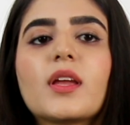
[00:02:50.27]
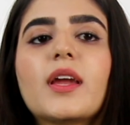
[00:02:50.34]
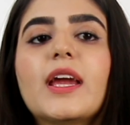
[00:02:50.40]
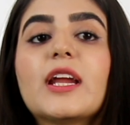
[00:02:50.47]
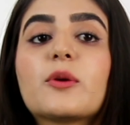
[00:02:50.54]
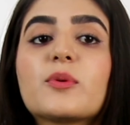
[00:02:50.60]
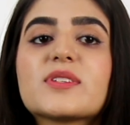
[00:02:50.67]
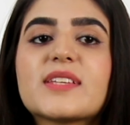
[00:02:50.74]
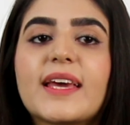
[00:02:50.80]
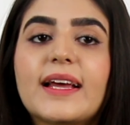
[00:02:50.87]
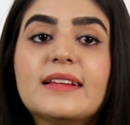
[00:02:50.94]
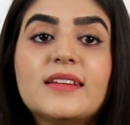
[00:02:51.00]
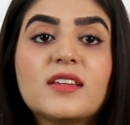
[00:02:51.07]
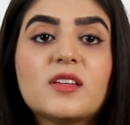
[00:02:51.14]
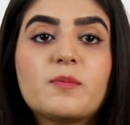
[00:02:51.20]
It was
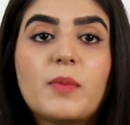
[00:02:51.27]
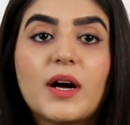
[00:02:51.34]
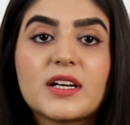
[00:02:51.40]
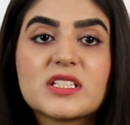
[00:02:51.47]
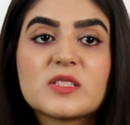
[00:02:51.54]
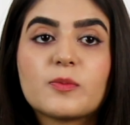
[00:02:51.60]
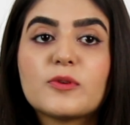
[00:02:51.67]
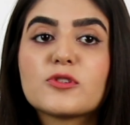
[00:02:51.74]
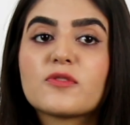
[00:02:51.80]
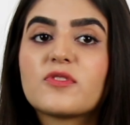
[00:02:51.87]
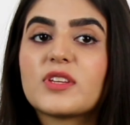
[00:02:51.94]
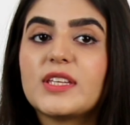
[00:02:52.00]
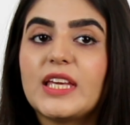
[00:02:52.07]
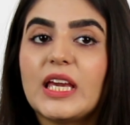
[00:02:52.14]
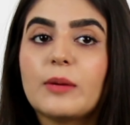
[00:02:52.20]
held that the participants
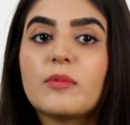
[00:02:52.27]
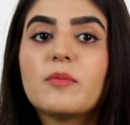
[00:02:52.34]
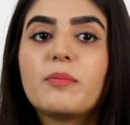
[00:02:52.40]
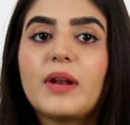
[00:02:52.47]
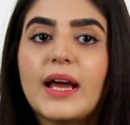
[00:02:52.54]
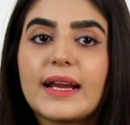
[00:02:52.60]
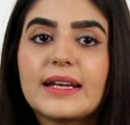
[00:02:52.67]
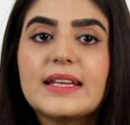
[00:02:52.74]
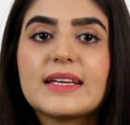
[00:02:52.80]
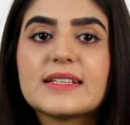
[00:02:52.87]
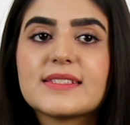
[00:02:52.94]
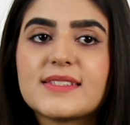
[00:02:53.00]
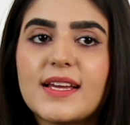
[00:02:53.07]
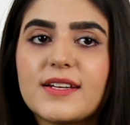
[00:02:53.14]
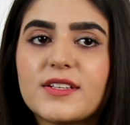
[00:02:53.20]
of the game impliedly
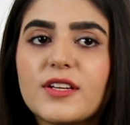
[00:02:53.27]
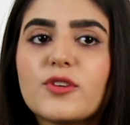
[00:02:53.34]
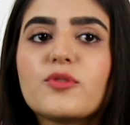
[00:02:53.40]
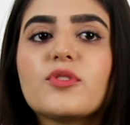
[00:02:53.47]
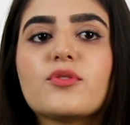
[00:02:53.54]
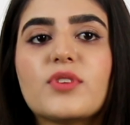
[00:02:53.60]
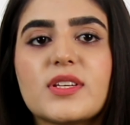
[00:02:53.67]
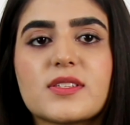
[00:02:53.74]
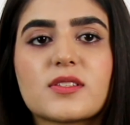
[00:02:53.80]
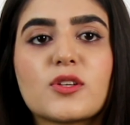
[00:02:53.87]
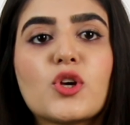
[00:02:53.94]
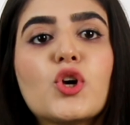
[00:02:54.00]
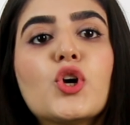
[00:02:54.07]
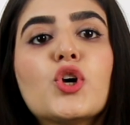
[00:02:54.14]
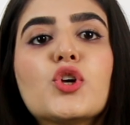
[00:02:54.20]
consented to the risk,
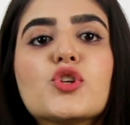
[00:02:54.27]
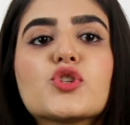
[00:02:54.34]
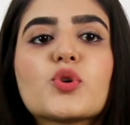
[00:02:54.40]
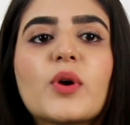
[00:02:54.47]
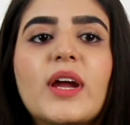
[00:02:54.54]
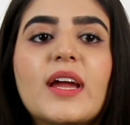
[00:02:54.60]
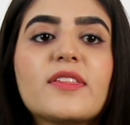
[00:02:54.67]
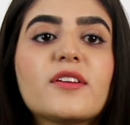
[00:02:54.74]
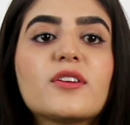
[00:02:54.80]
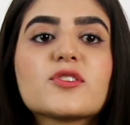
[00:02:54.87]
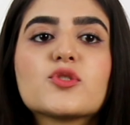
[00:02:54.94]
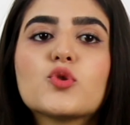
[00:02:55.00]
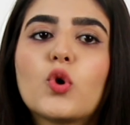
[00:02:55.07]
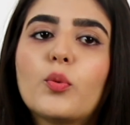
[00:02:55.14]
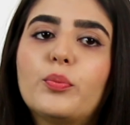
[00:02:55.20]
so here there
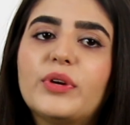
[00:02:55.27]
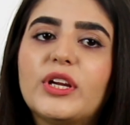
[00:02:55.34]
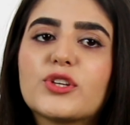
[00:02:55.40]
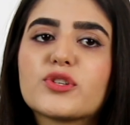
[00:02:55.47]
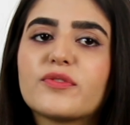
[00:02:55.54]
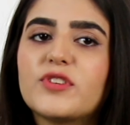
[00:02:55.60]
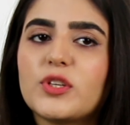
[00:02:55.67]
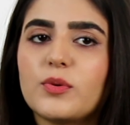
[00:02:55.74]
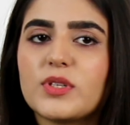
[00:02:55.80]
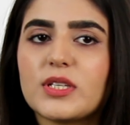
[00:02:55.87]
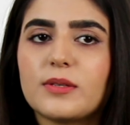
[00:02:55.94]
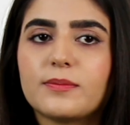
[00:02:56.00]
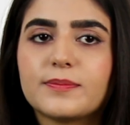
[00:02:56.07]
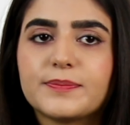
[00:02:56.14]
is no breach of duty.